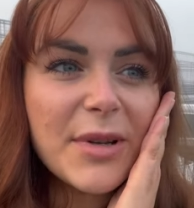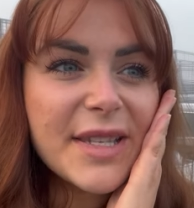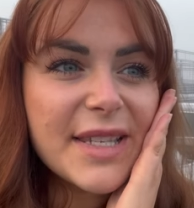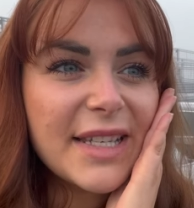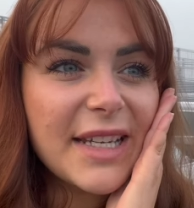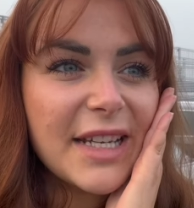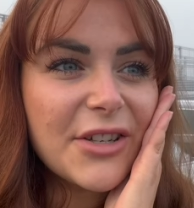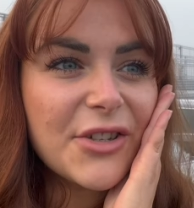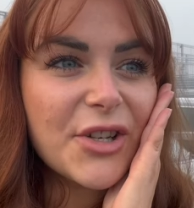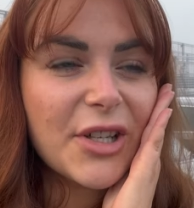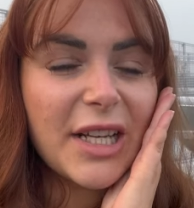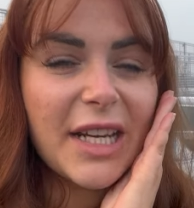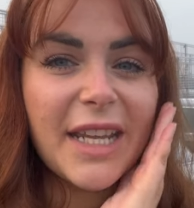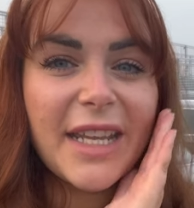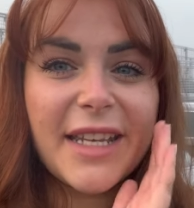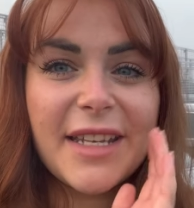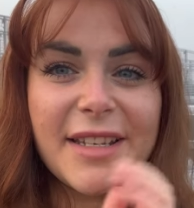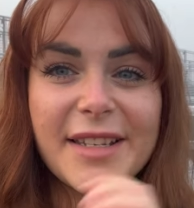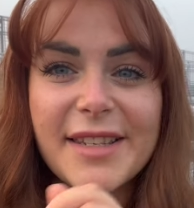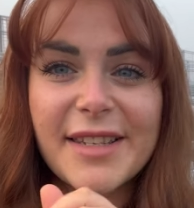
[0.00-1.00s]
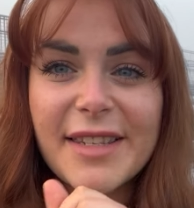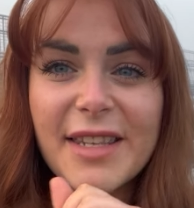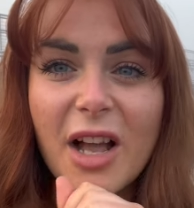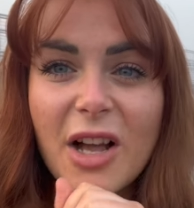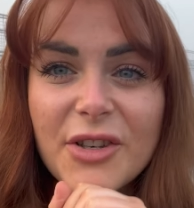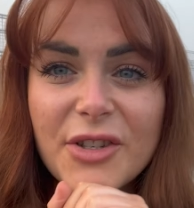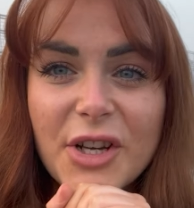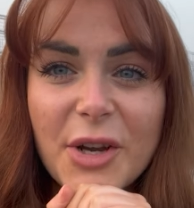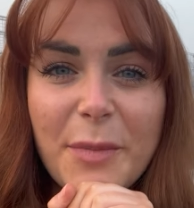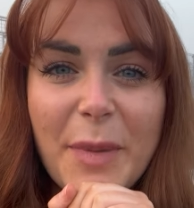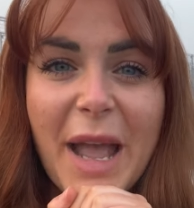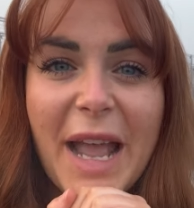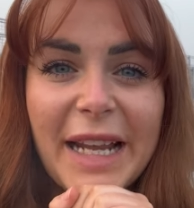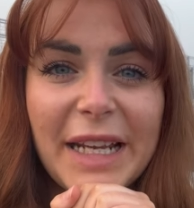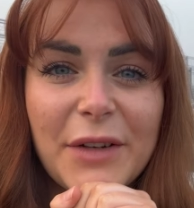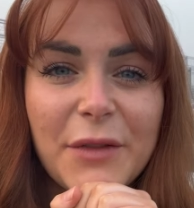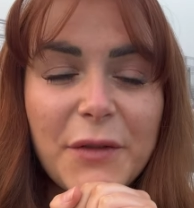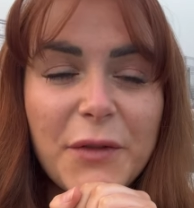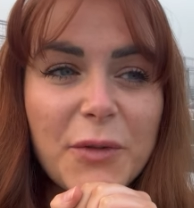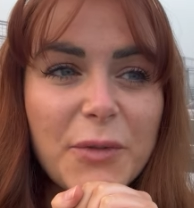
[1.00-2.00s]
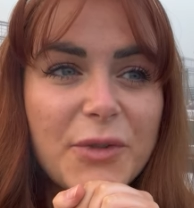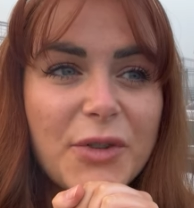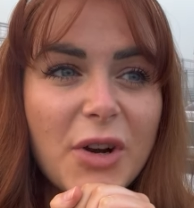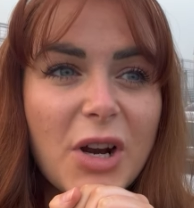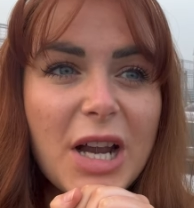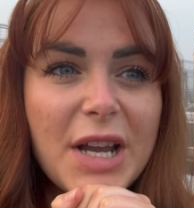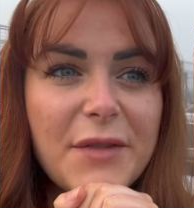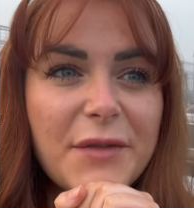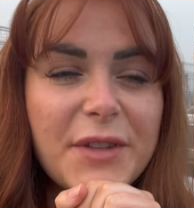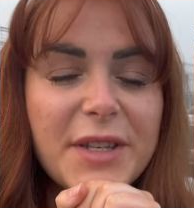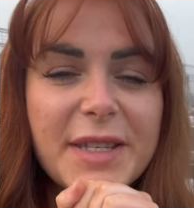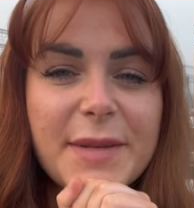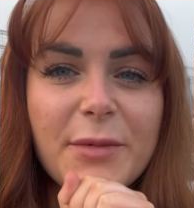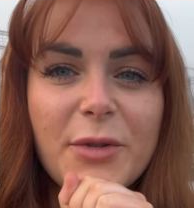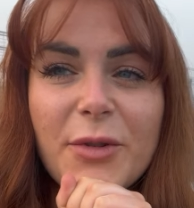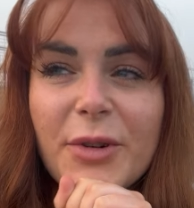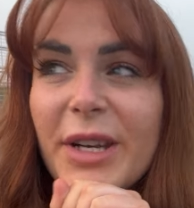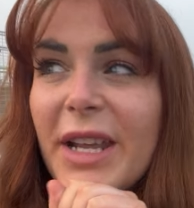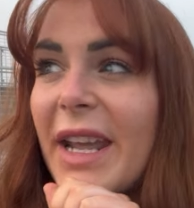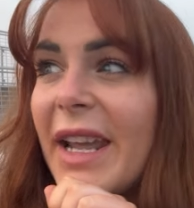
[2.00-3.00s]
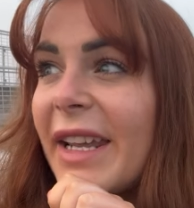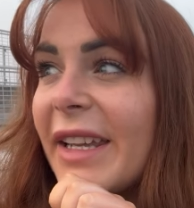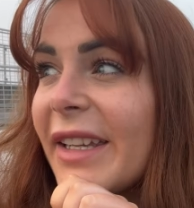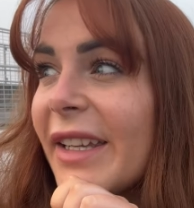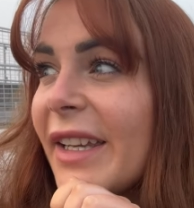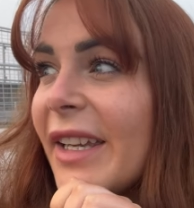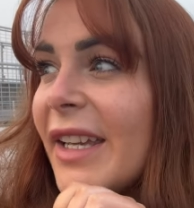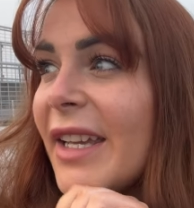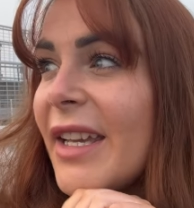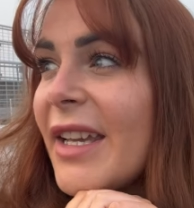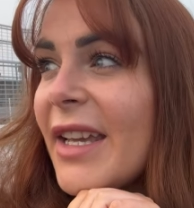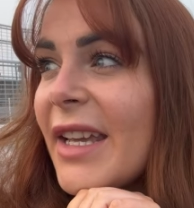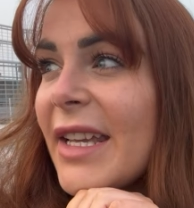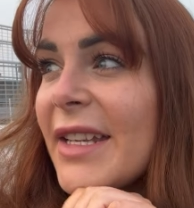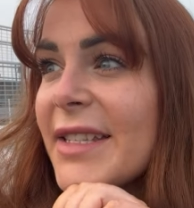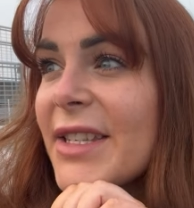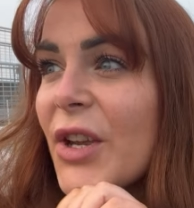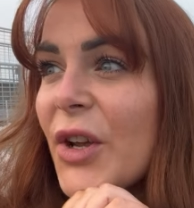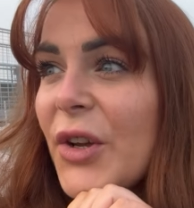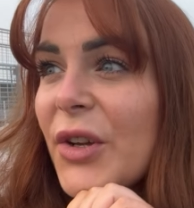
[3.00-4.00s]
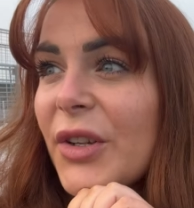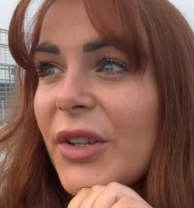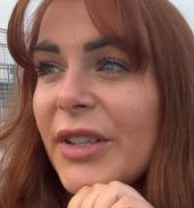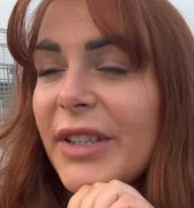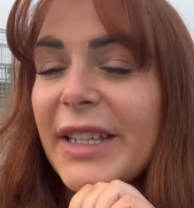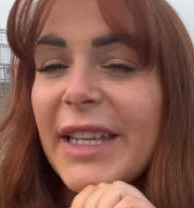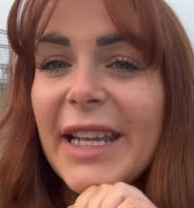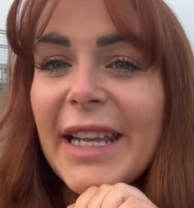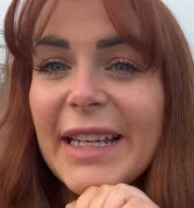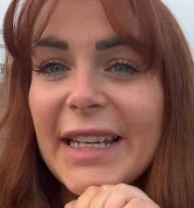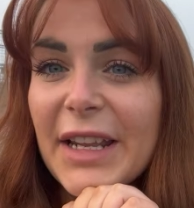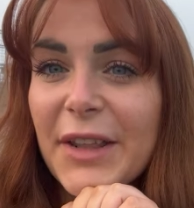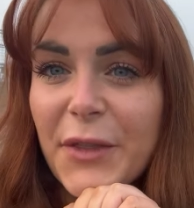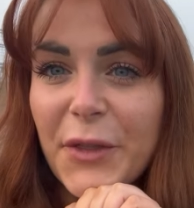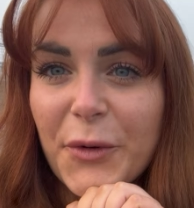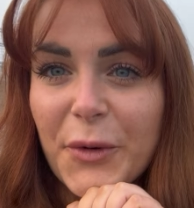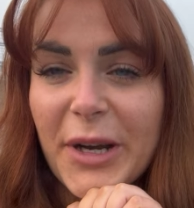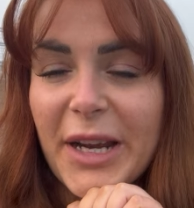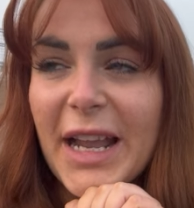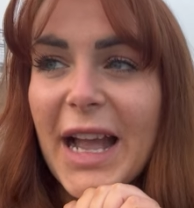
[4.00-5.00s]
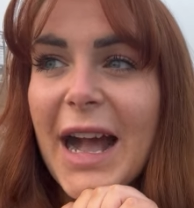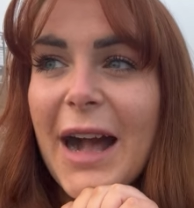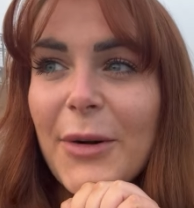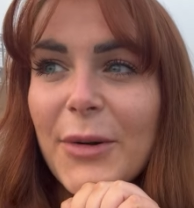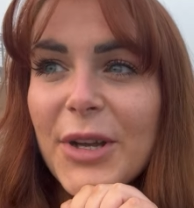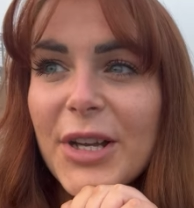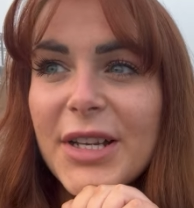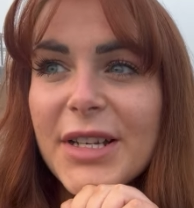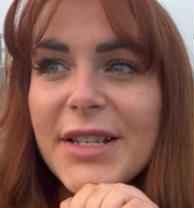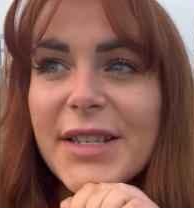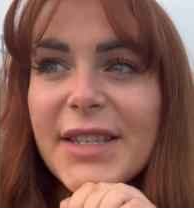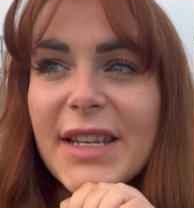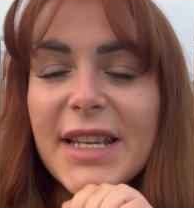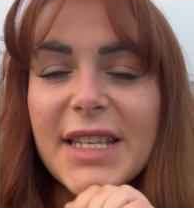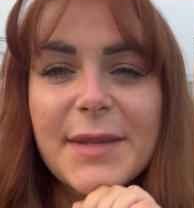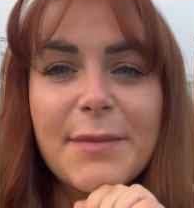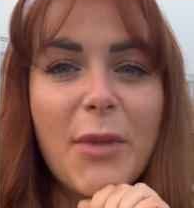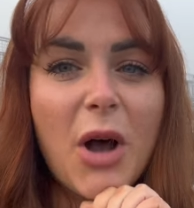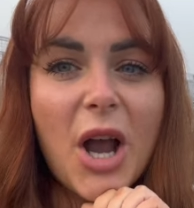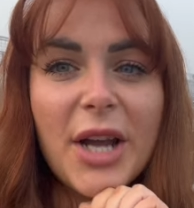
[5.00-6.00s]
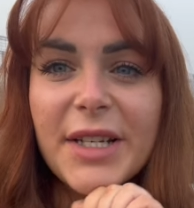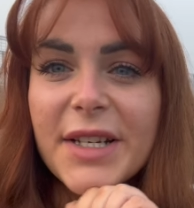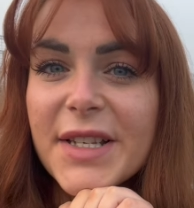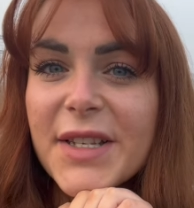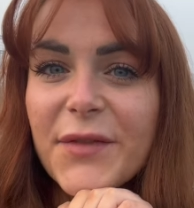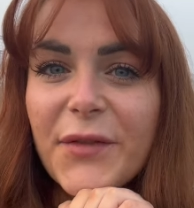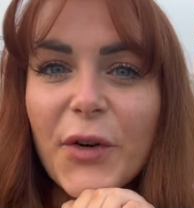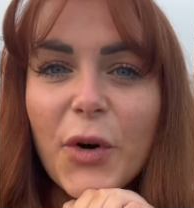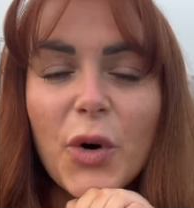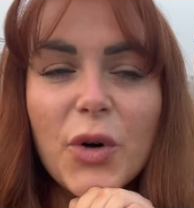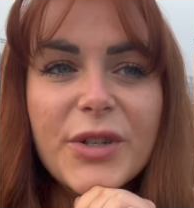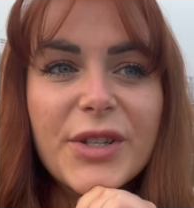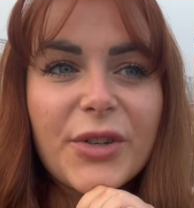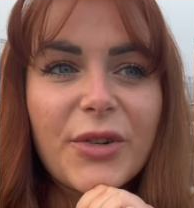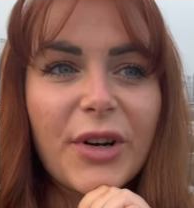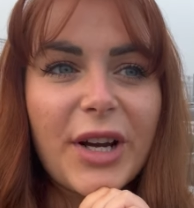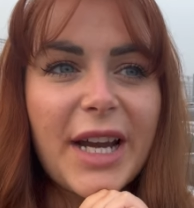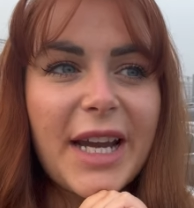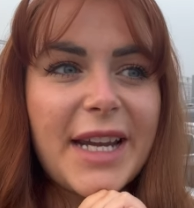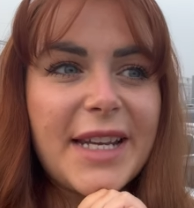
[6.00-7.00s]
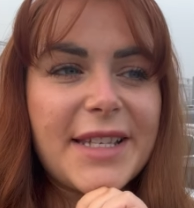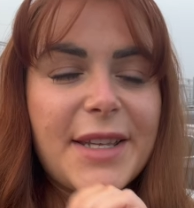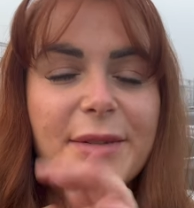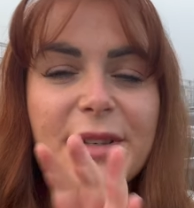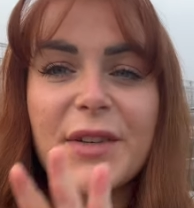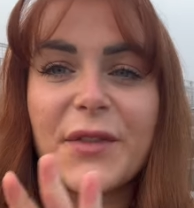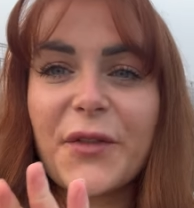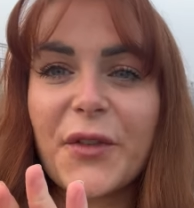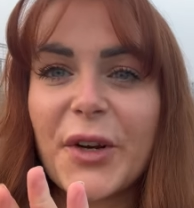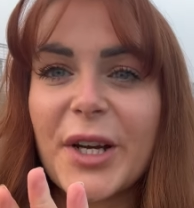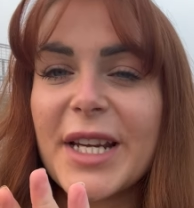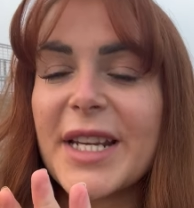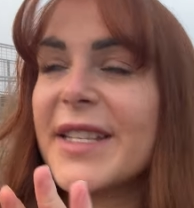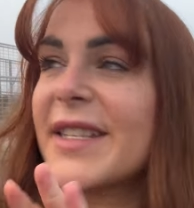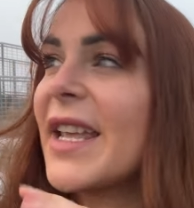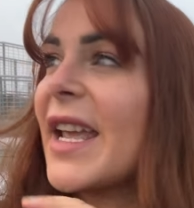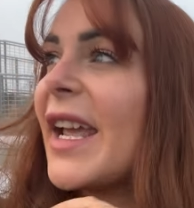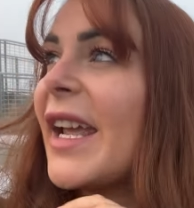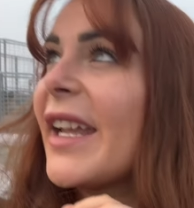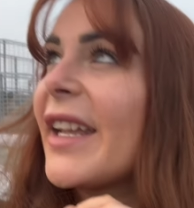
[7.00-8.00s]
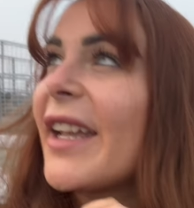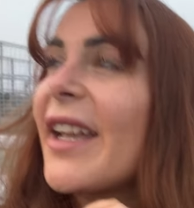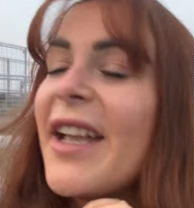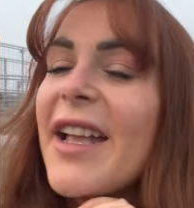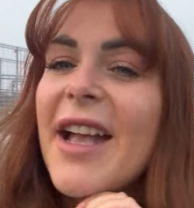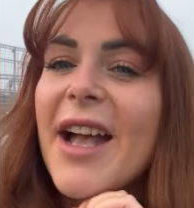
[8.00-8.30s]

Literally such a painful drive this morning. It took nearly 3 hours. It's -4 degrees. It was freezing.